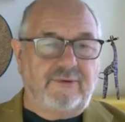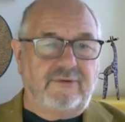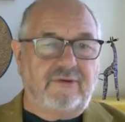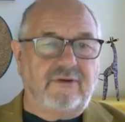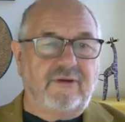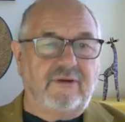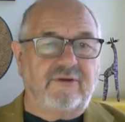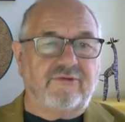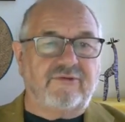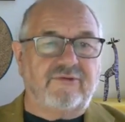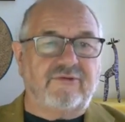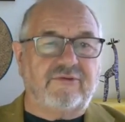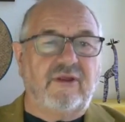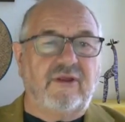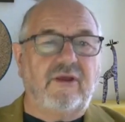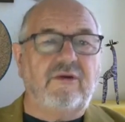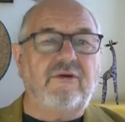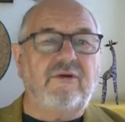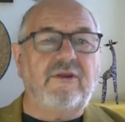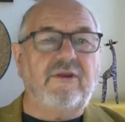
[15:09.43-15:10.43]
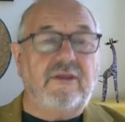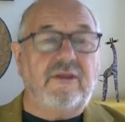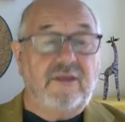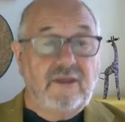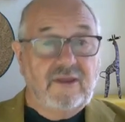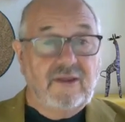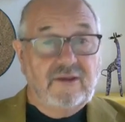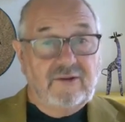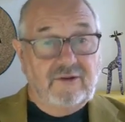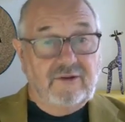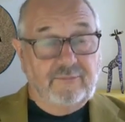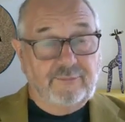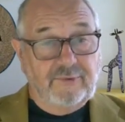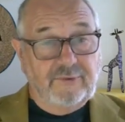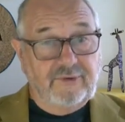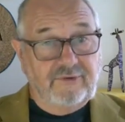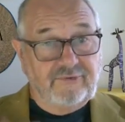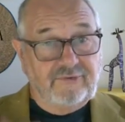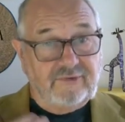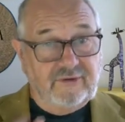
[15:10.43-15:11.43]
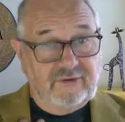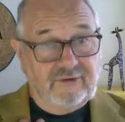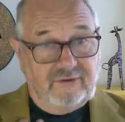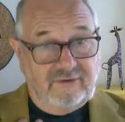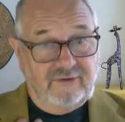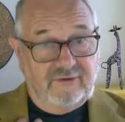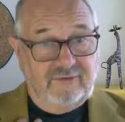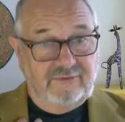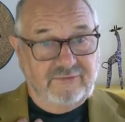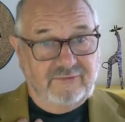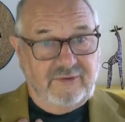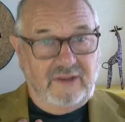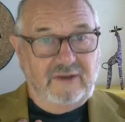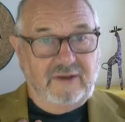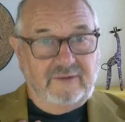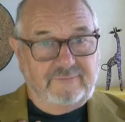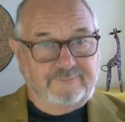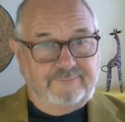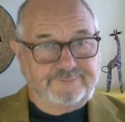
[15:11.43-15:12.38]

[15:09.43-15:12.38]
You're going to slowly, your body's going to close down.